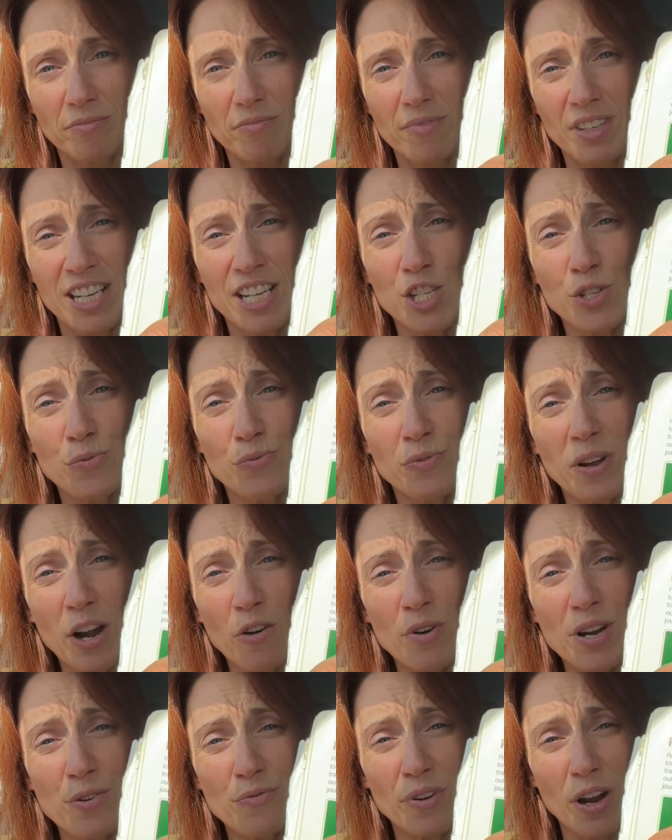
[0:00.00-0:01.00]
is
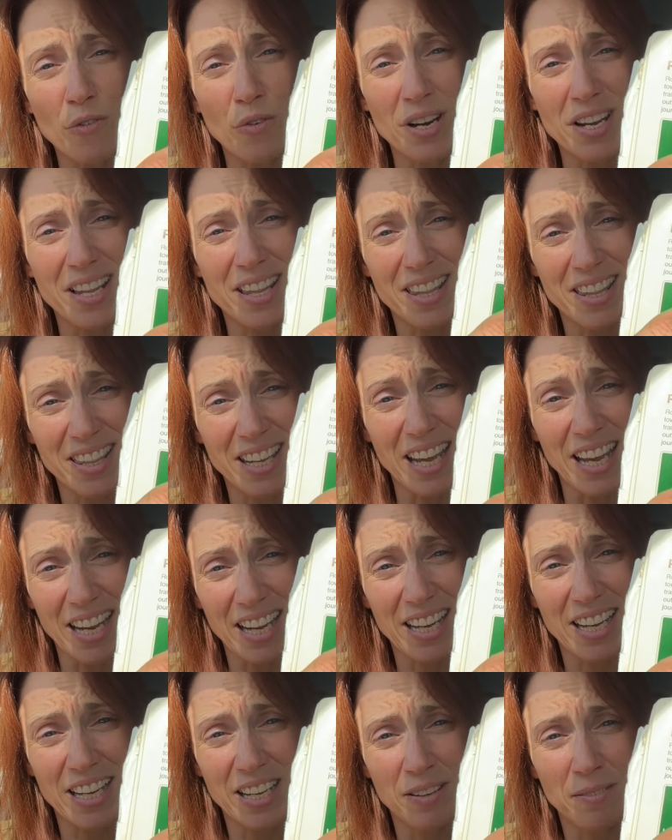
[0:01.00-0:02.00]
very, very
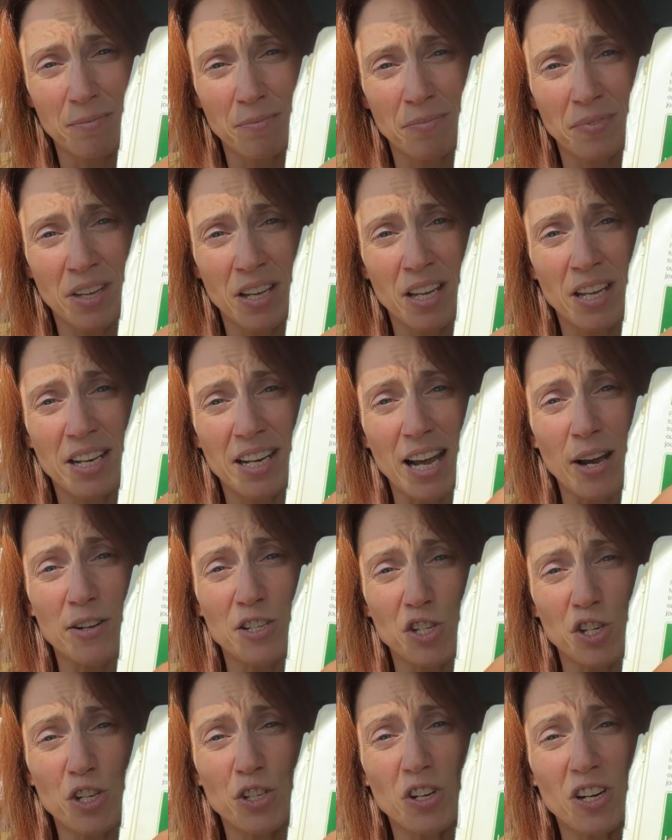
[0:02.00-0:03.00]
thick. Now,
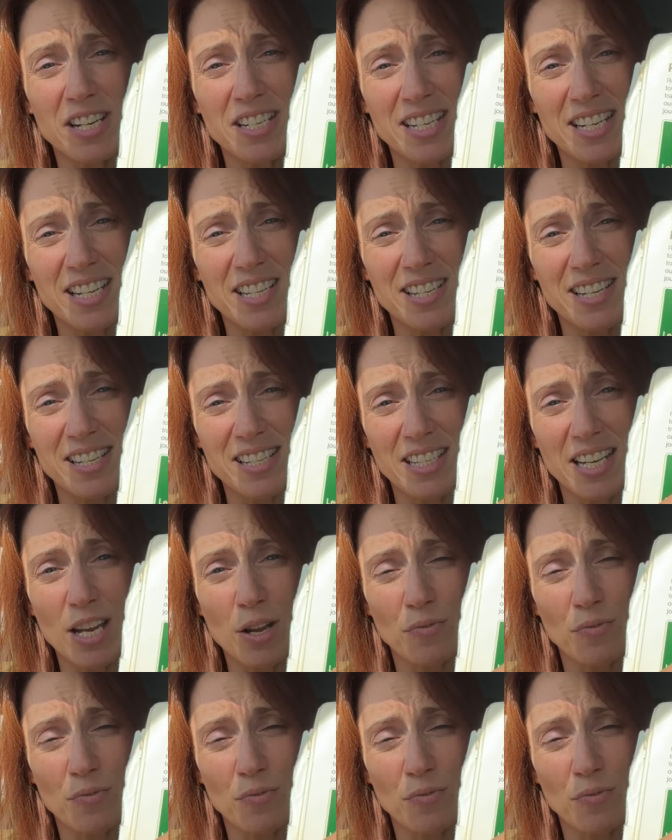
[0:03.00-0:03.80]
it's a good idea to see if